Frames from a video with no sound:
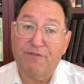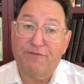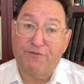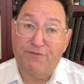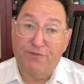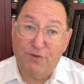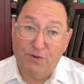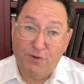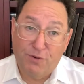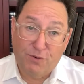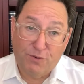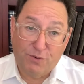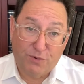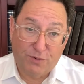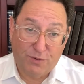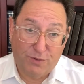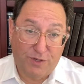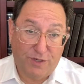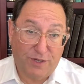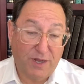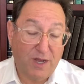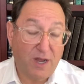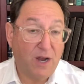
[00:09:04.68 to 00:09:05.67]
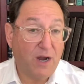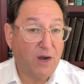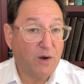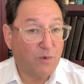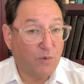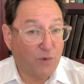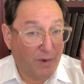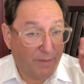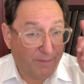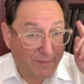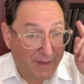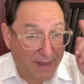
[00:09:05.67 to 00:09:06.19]
food,
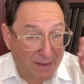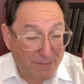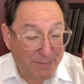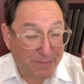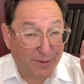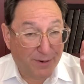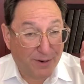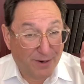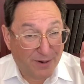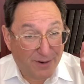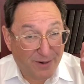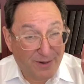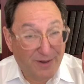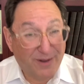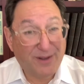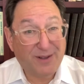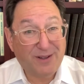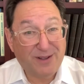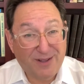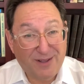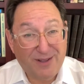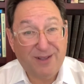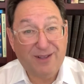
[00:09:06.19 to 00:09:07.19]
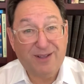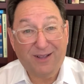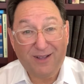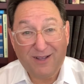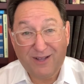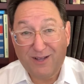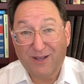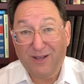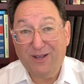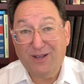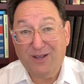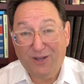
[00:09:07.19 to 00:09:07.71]
remembered
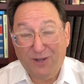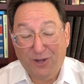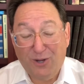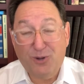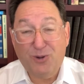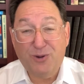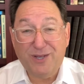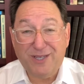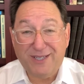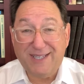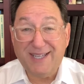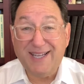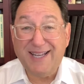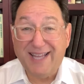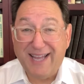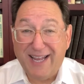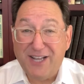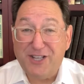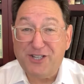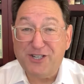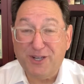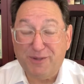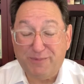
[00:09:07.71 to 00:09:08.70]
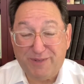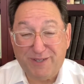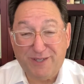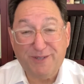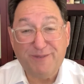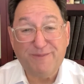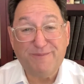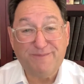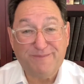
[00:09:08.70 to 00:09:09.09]
who is in Egypt?